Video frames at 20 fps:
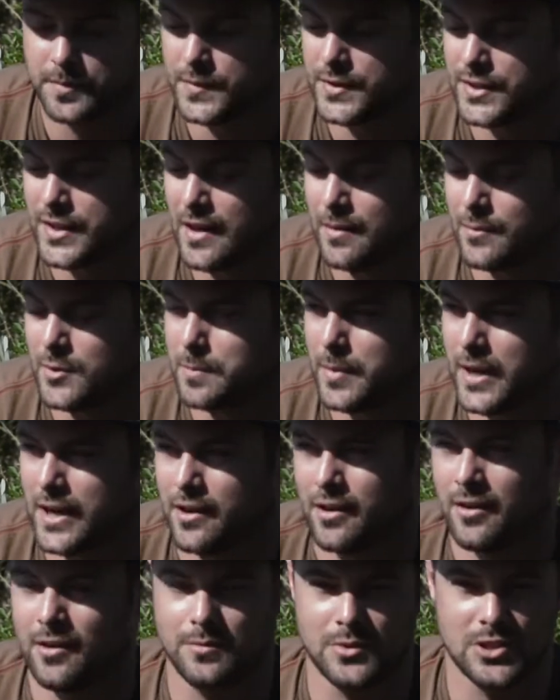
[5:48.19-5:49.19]
Same as
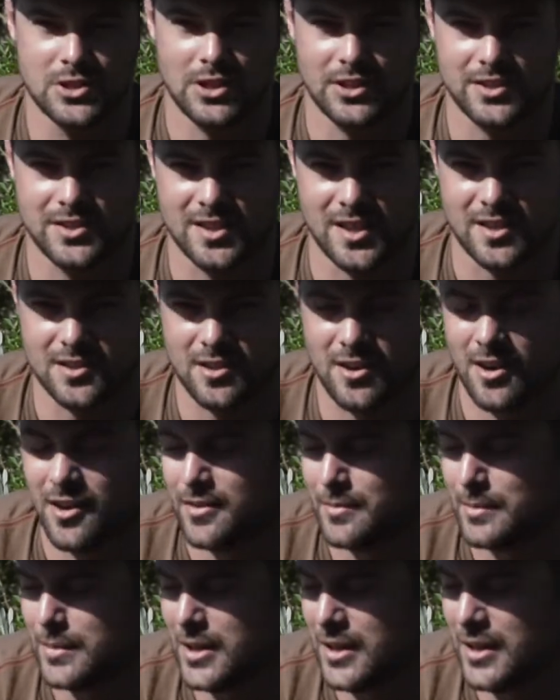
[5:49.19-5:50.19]
back home, size 6
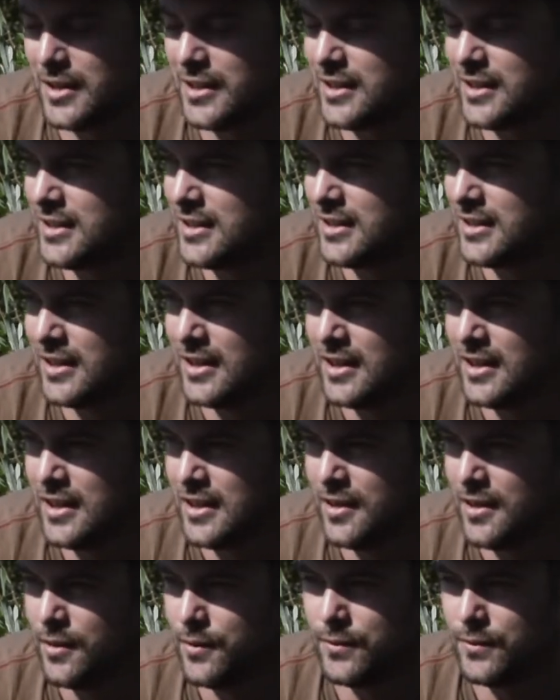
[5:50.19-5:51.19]
Gardner mugger,
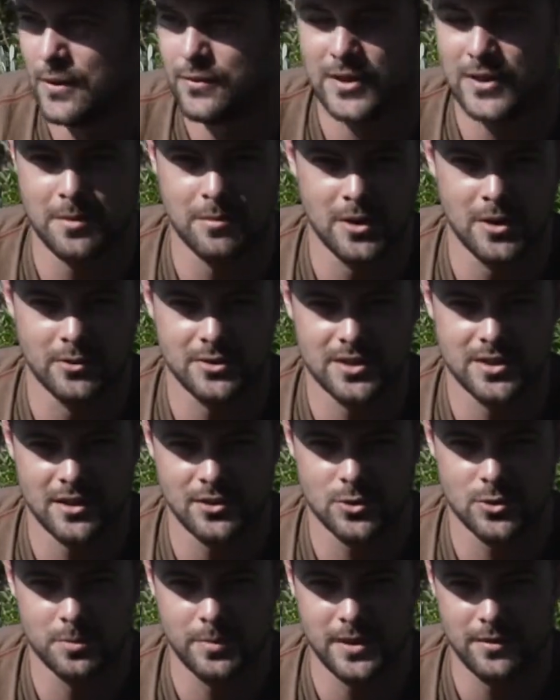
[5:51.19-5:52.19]
15mm
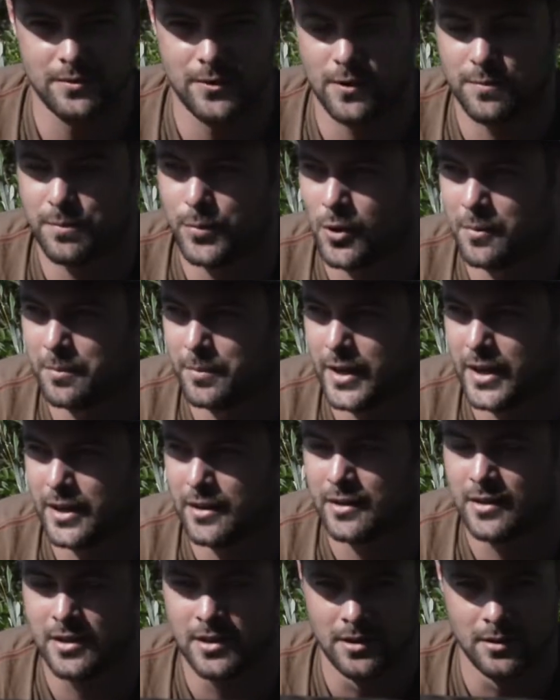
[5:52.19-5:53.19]
central B5 bottom bait,
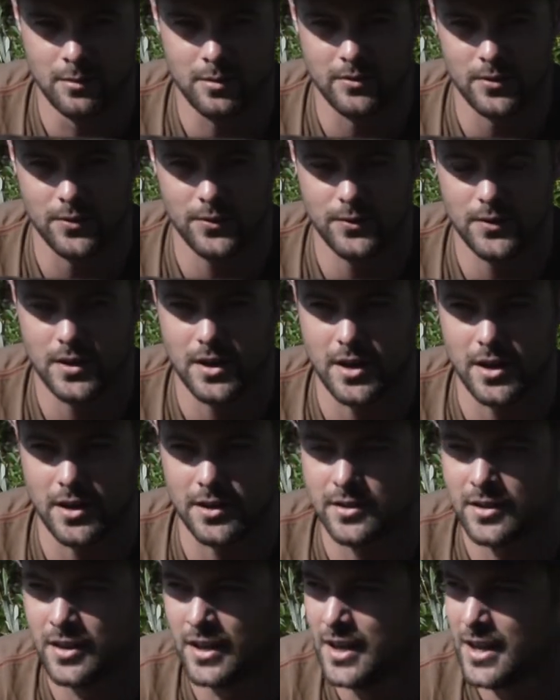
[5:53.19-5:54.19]
with a
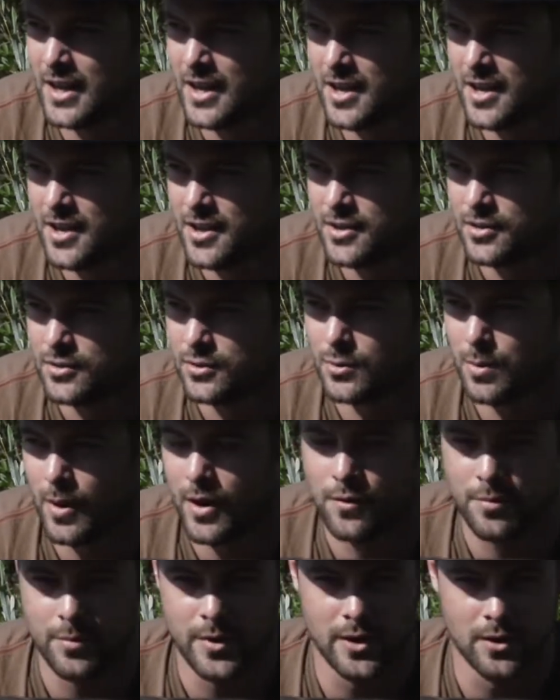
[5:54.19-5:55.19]

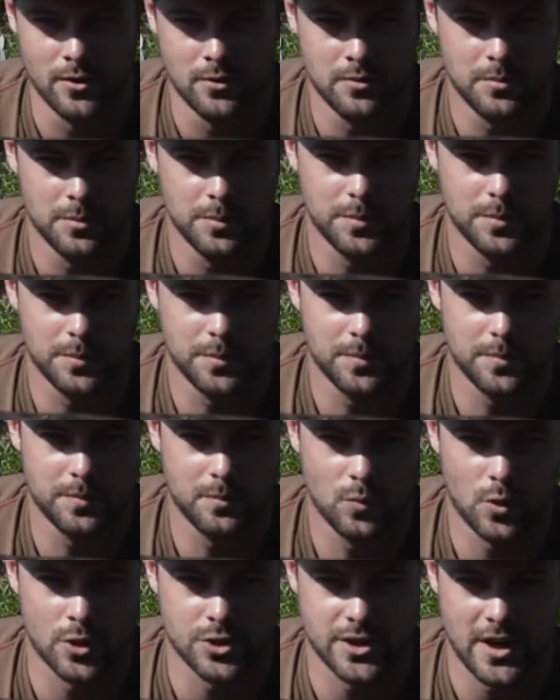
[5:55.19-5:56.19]
12mm
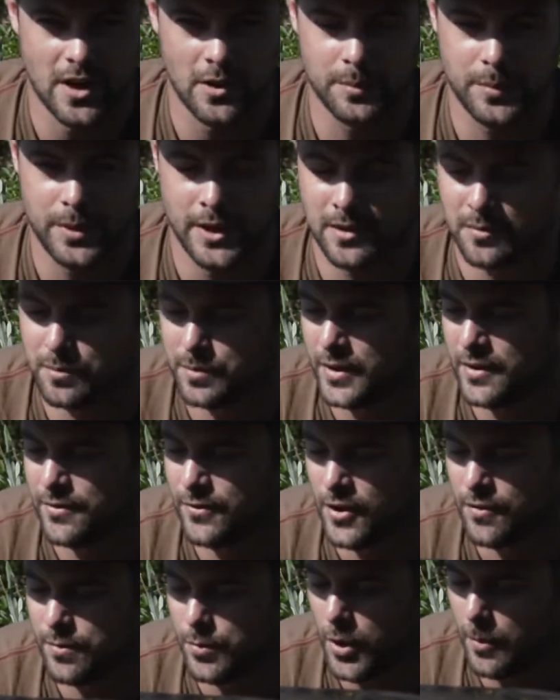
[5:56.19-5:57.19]
washed out pink
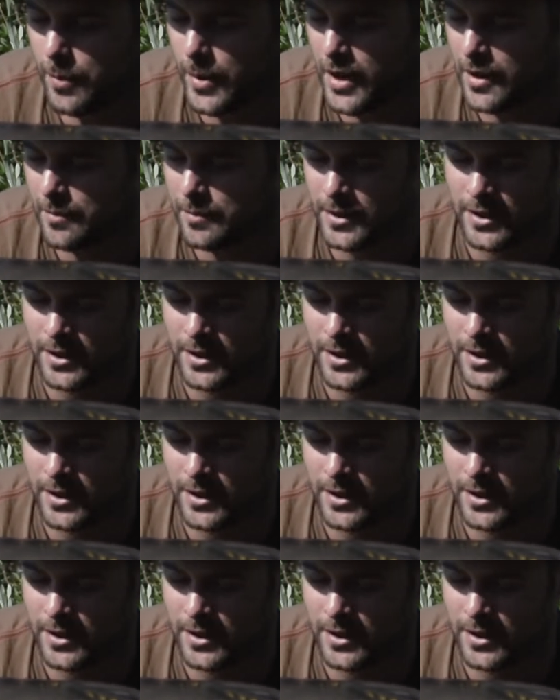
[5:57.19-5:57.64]
B5 pop-up.